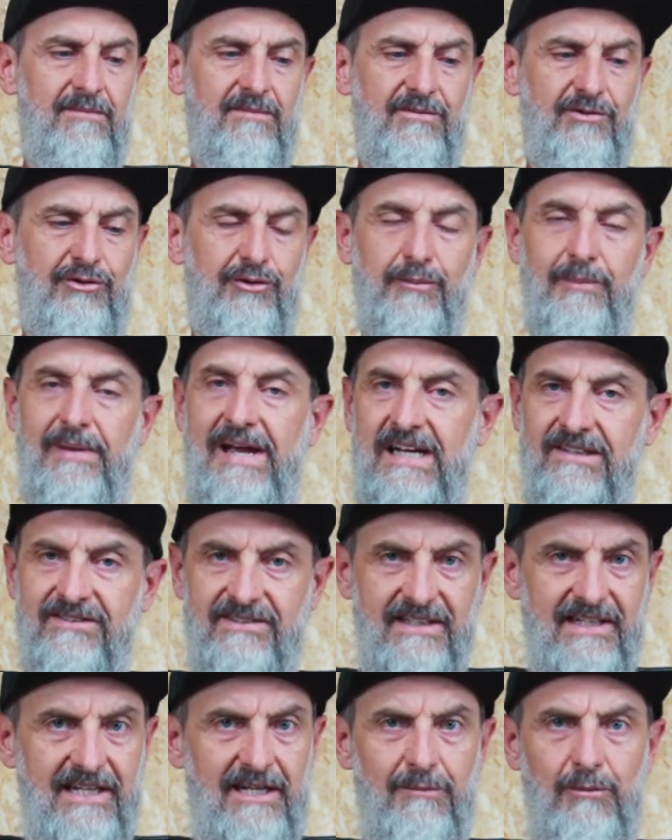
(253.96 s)

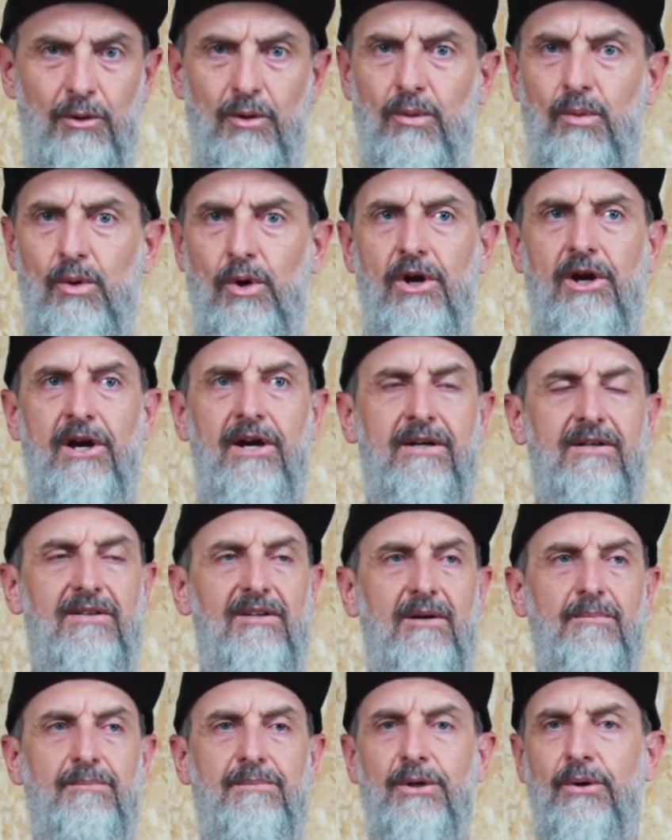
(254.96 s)
smashing out more work,
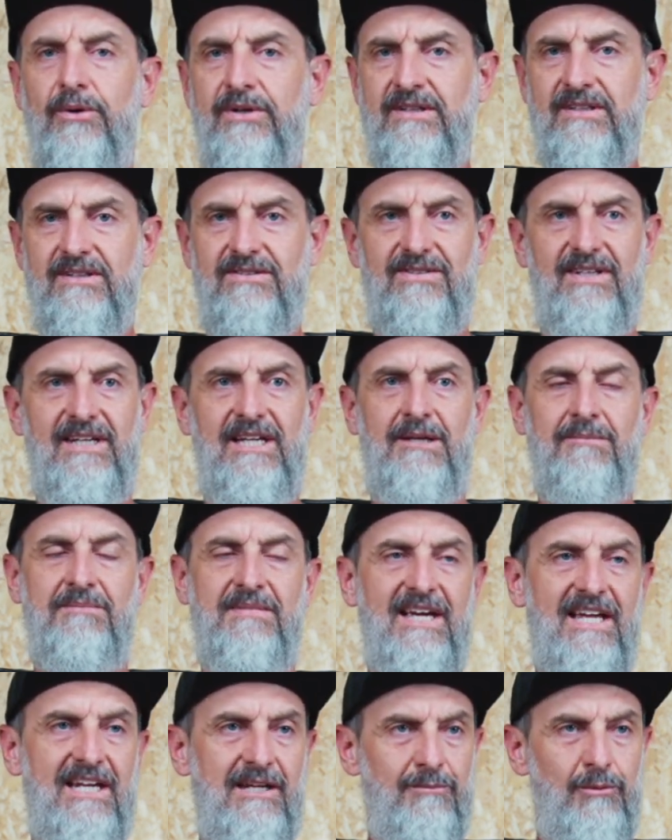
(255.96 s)
building the team,
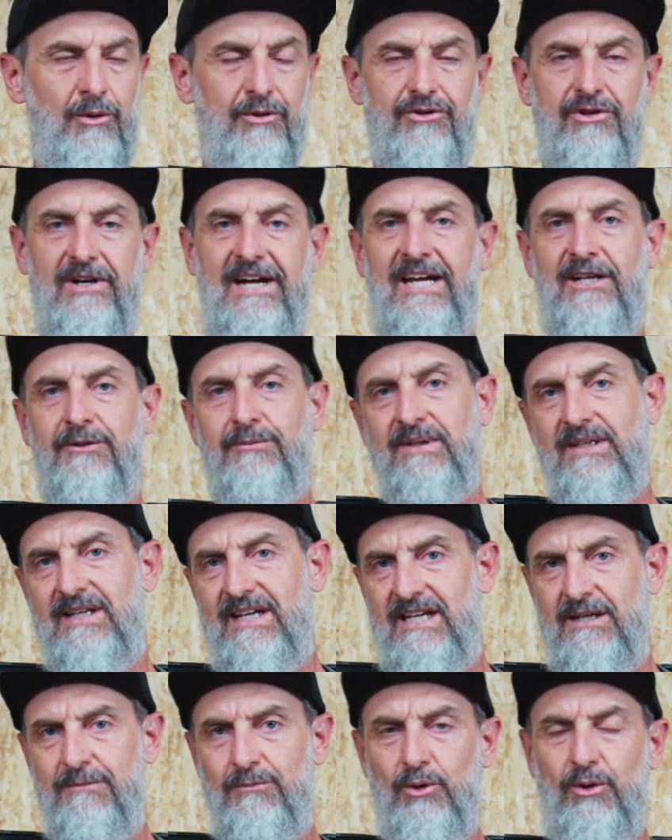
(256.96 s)
getting more tradesmen,
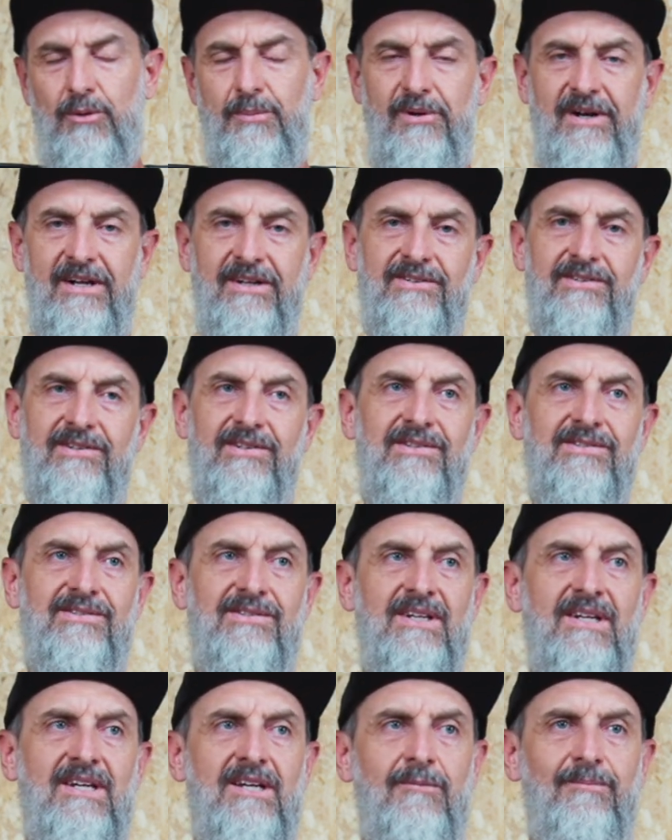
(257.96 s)
getting more
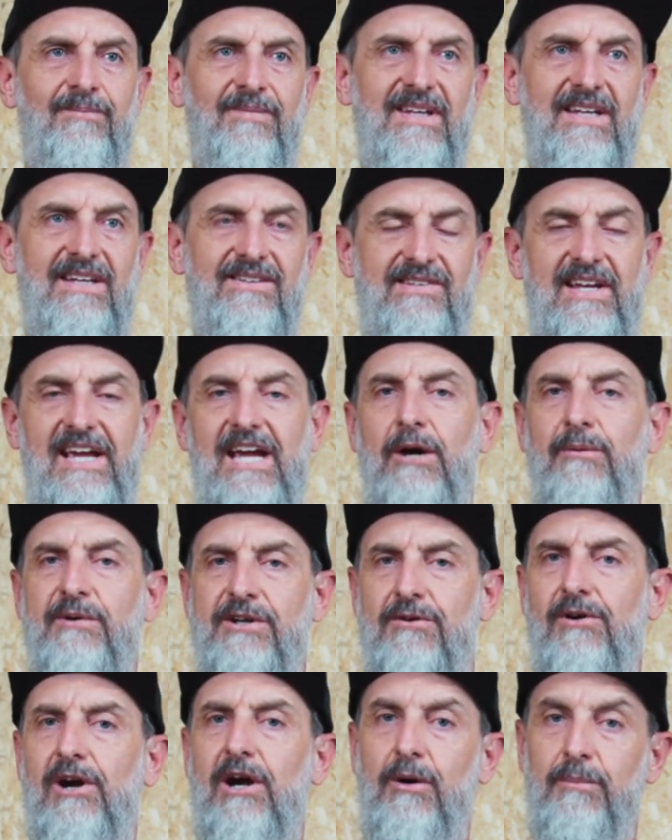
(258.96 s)
apprentices is how we
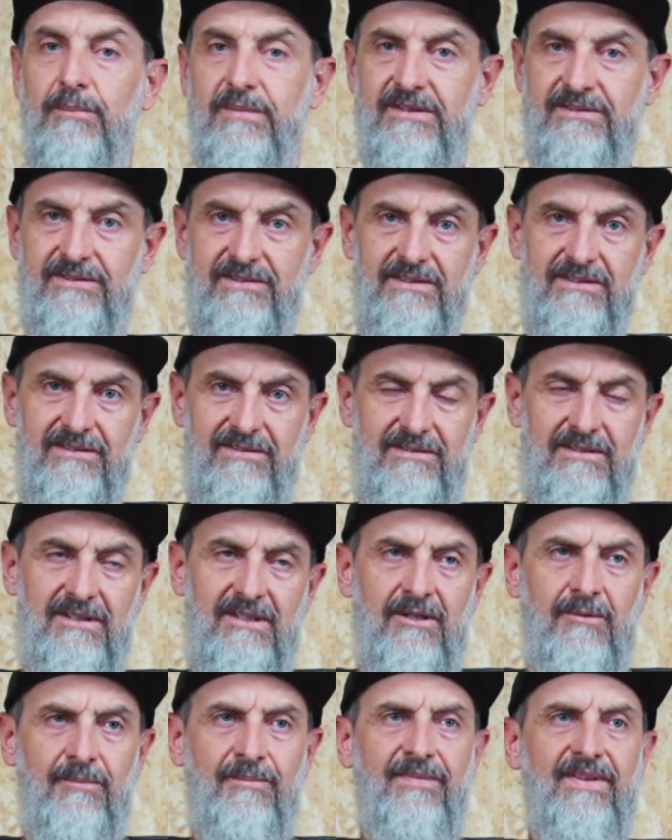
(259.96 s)
grow a business.
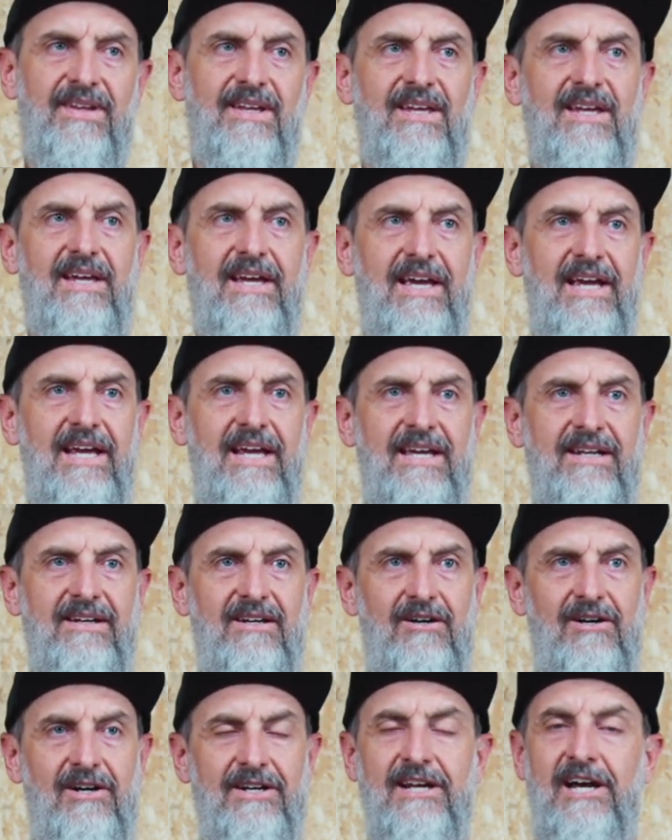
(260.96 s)
And
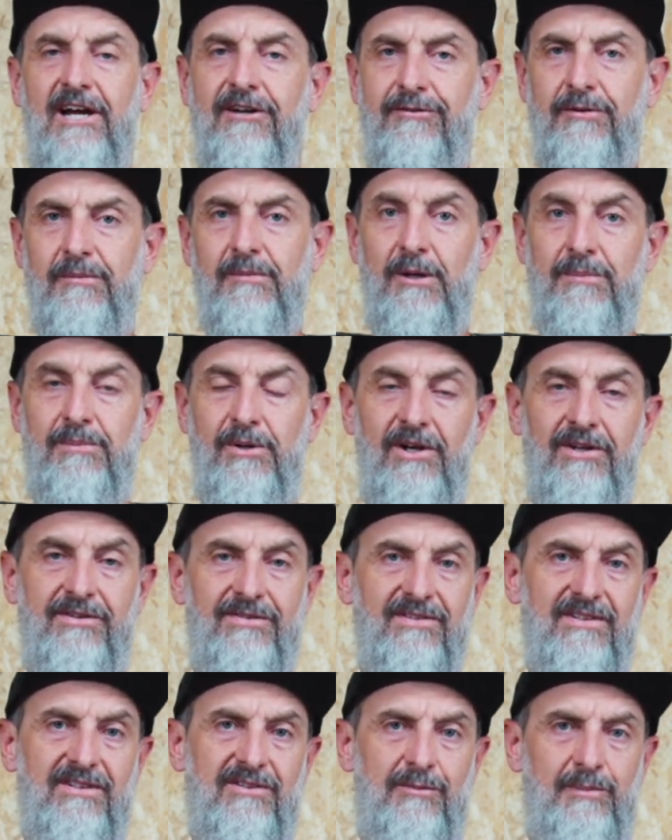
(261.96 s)
I know from my
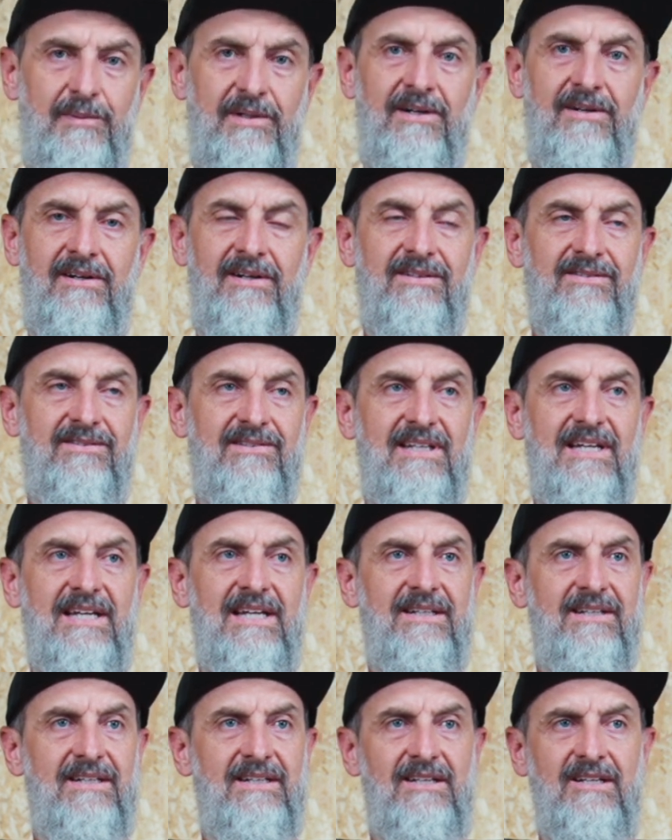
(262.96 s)
personal experience
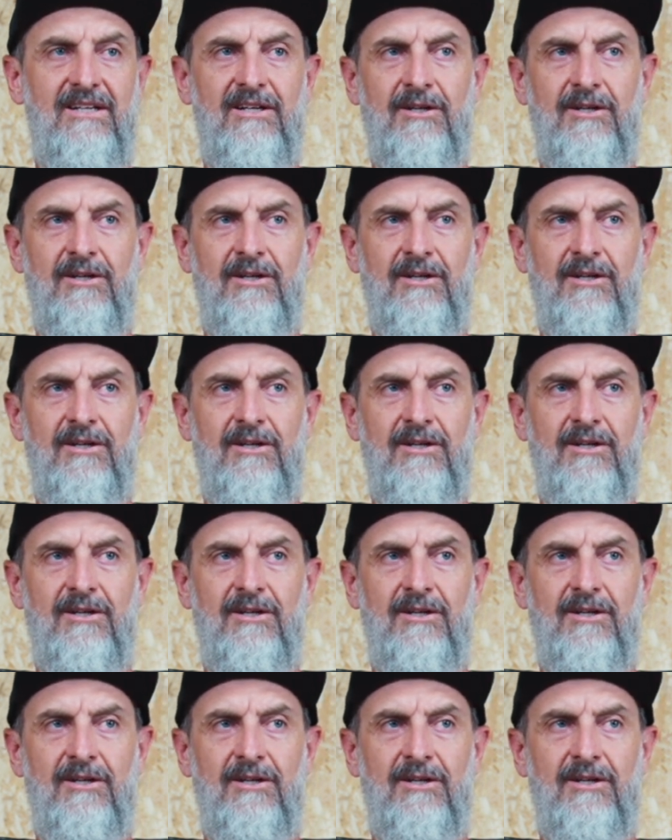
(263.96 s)
now that